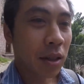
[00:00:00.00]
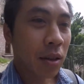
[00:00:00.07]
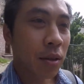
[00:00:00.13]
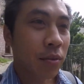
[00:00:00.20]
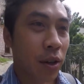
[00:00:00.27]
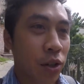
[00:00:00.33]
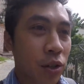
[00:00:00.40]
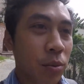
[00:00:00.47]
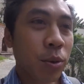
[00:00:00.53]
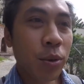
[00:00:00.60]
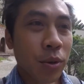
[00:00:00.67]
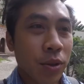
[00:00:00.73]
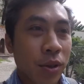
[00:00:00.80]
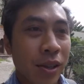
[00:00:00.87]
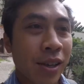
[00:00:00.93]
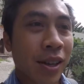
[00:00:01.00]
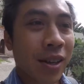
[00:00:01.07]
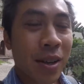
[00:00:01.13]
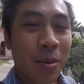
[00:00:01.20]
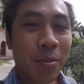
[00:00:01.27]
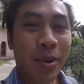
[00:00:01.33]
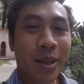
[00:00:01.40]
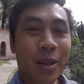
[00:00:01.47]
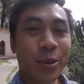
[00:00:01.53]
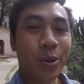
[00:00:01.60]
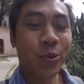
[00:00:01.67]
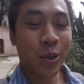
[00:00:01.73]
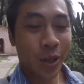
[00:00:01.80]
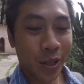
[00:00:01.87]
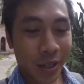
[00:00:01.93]
vegetables but it was
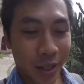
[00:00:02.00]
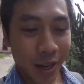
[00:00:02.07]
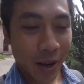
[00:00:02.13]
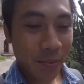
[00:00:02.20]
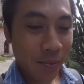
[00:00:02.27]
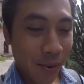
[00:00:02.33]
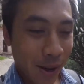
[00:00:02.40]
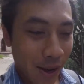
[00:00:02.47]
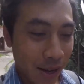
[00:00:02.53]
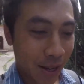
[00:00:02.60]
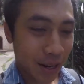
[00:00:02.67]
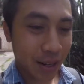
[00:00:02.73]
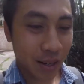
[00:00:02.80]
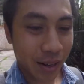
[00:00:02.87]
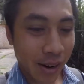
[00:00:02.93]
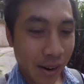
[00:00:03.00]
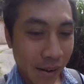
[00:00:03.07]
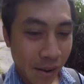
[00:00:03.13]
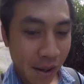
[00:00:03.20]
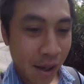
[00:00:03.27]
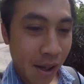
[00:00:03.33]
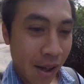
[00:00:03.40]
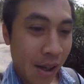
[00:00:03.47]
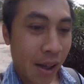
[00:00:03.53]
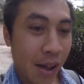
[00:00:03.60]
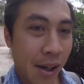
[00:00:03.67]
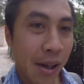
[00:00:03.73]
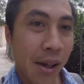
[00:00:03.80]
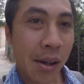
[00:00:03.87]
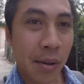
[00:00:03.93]
really good time and
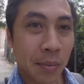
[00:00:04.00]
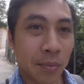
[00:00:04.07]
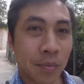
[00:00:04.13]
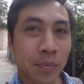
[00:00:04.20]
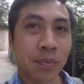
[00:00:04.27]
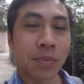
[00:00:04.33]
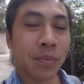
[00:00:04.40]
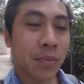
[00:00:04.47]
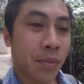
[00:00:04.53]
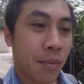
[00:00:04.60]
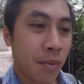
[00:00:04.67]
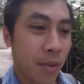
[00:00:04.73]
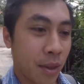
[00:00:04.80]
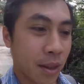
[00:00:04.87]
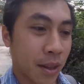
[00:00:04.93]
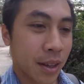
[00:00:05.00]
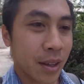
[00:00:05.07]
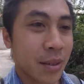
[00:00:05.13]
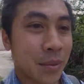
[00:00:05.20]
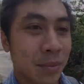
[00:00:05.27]
um, yeah